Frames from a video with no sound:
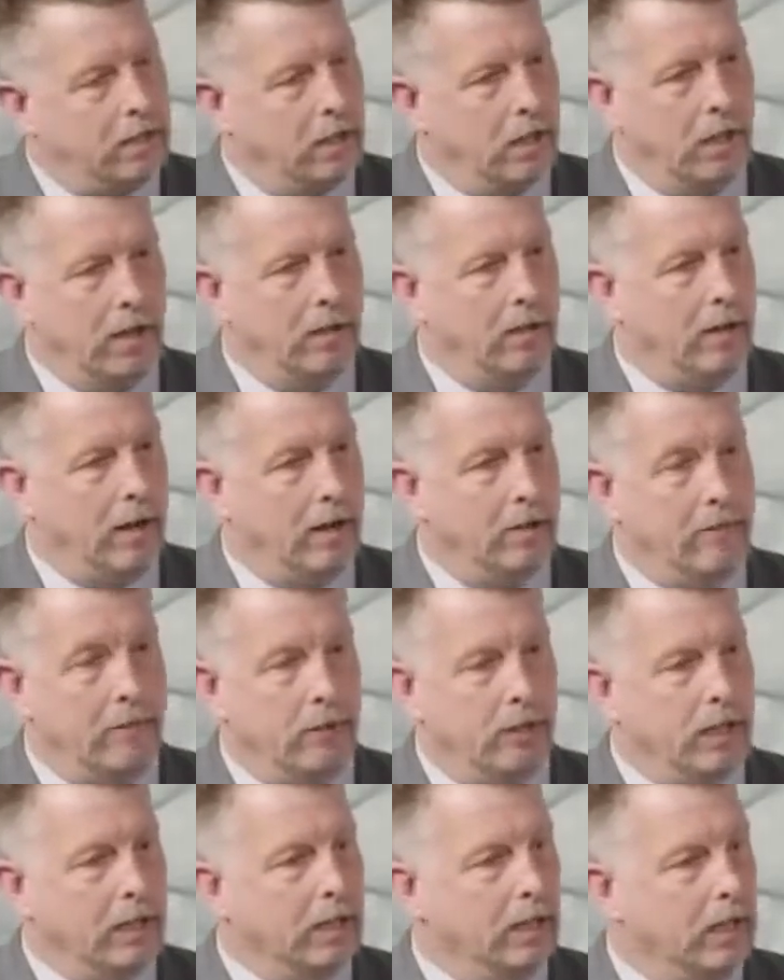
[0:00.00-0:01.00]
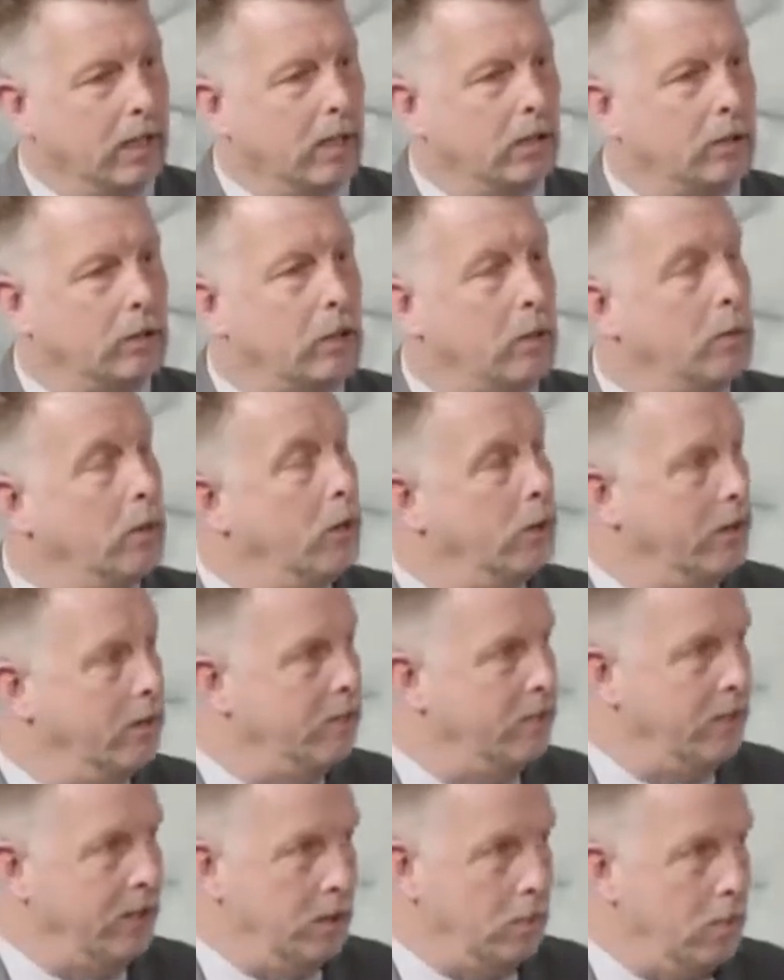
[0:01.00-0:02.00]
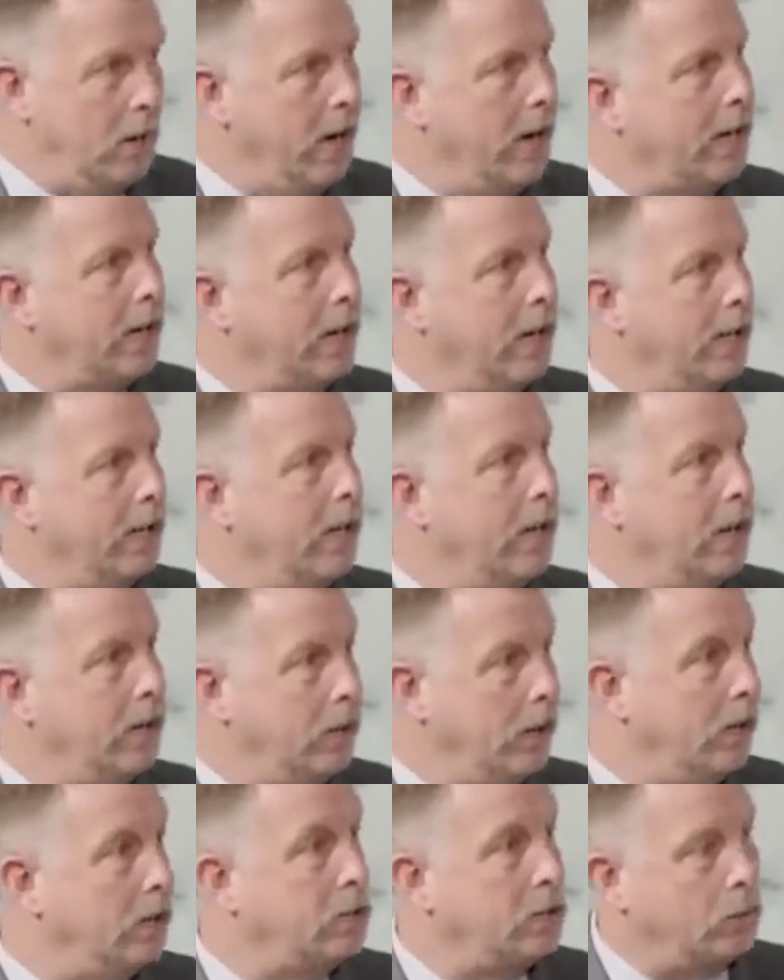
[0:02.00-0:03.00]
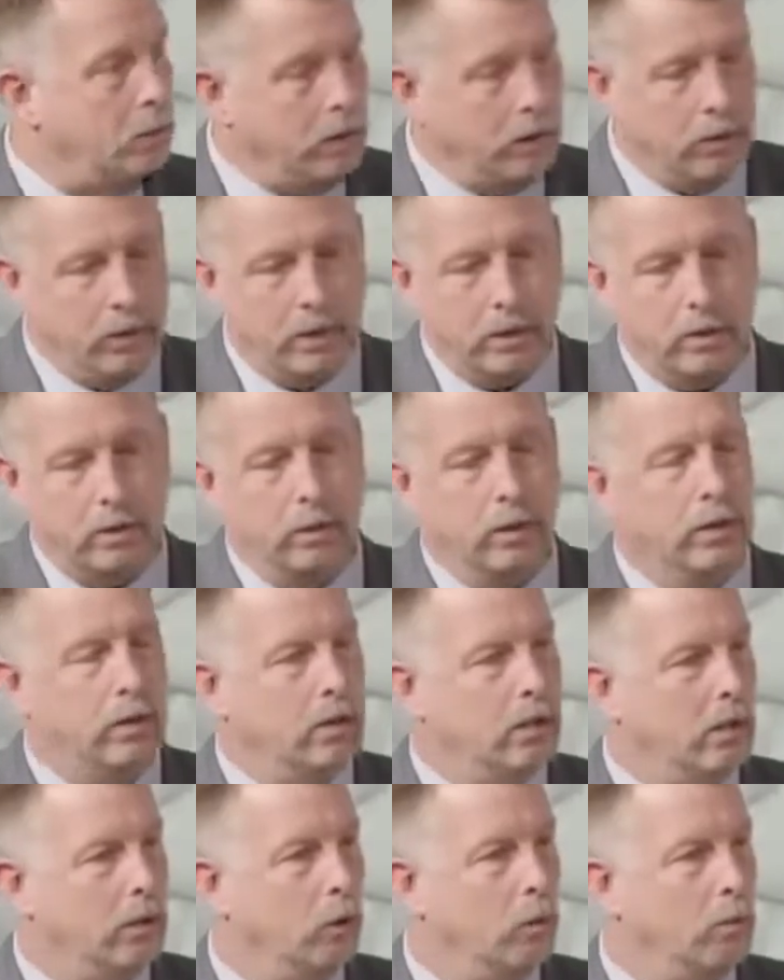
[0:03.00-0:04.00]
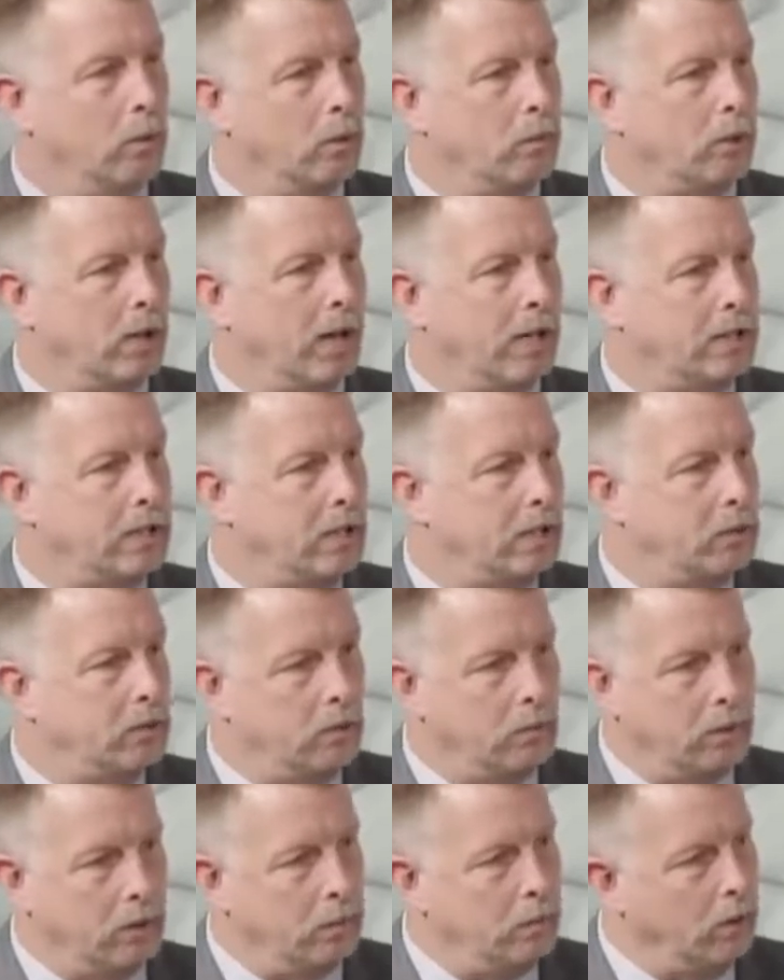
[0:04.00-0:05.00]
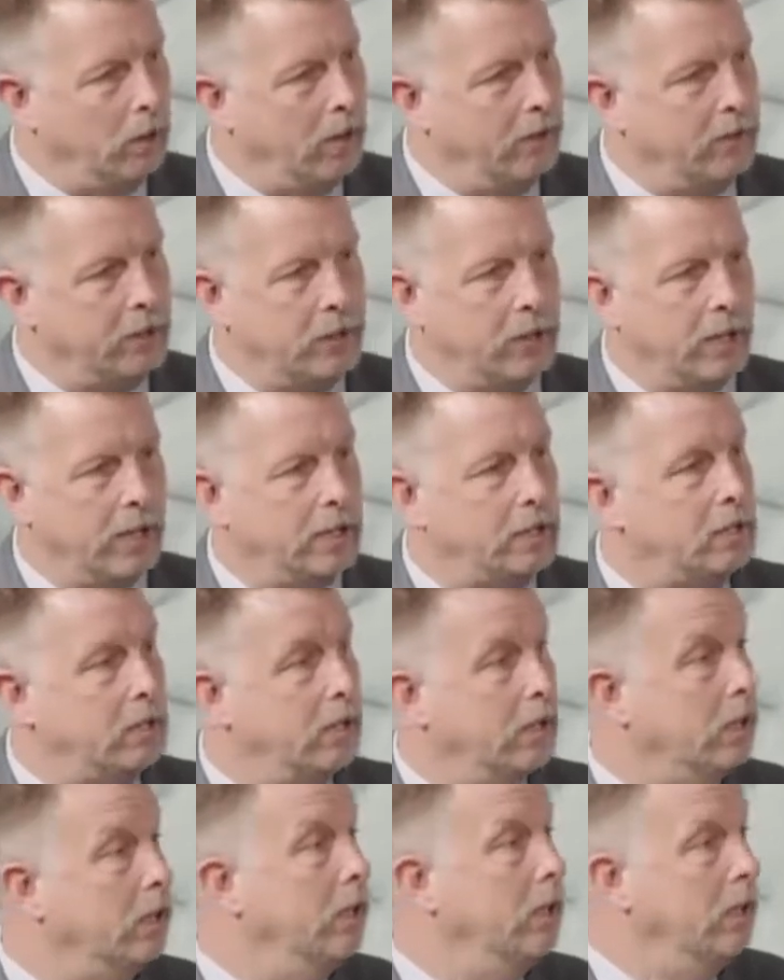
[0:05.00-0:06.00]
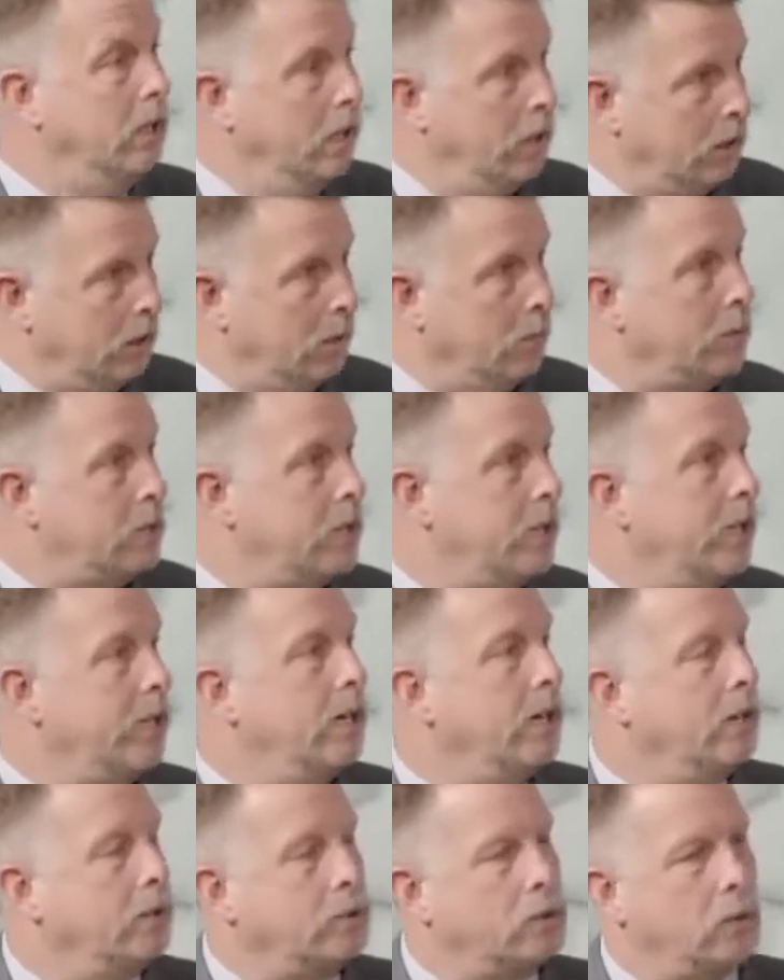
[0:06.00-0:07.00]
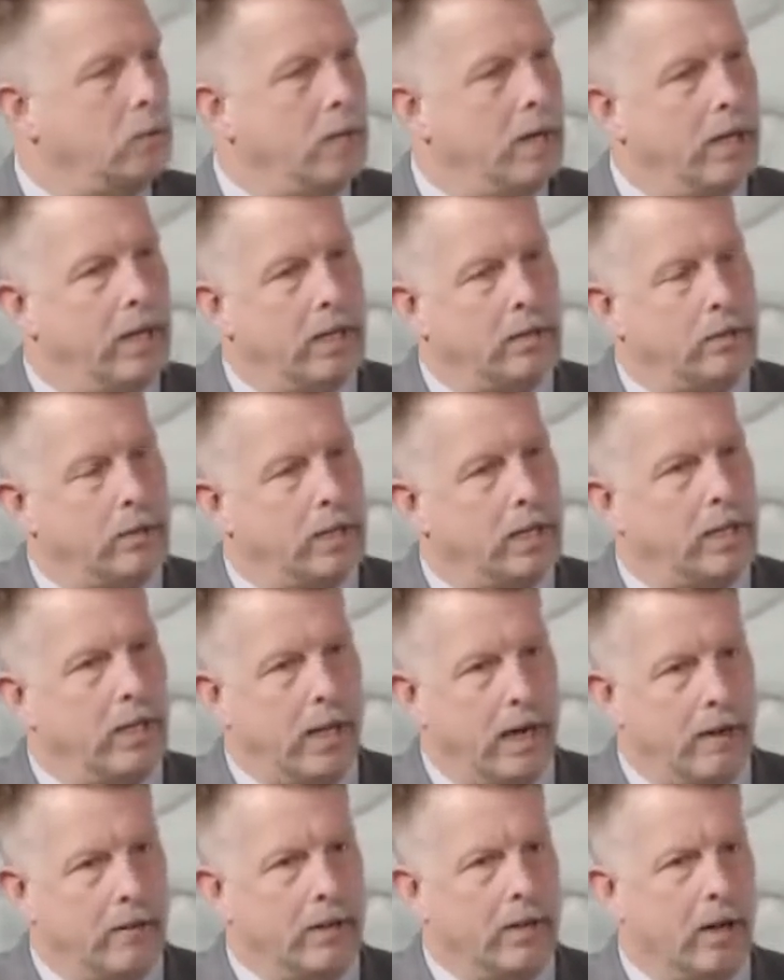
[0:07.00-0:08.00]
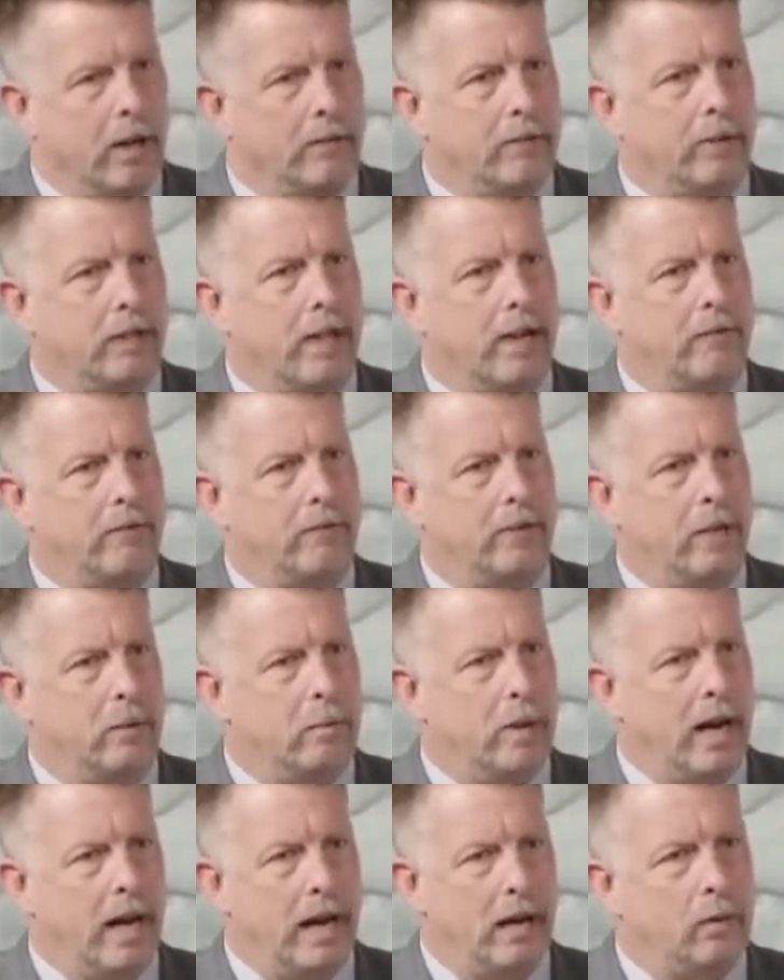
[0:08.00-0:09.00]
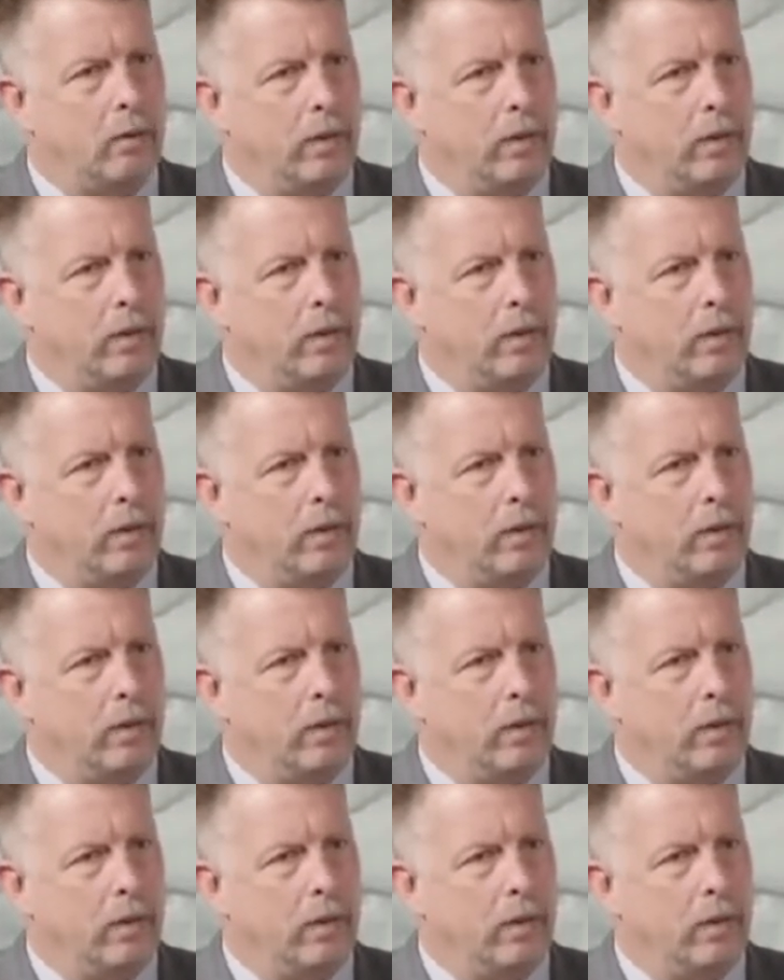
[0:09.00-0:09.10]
Had very little community feedback on that, right? So we always do an open process where people have a chance to come to city council meetings. We didn't have an awful lot of feedback.